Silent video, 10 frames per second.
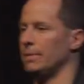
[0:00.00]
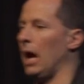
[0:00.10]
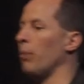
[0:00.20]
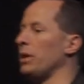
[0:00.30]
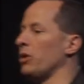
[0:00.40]

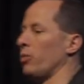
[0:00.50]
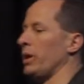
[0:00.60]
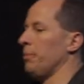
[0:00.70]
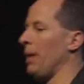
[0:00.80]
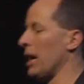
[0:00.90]
How many
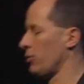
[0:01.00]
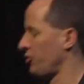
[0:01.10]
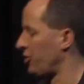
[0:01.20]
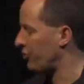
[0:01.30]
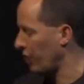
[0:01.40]
agree?
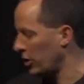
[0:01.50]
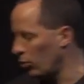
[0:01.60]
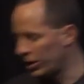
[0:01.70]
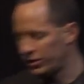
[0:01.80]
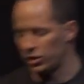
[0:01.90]
Hypocrisy, saying
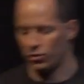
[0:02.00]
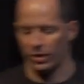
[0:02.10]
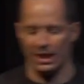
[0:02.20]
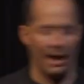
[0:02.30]
one thing, doing the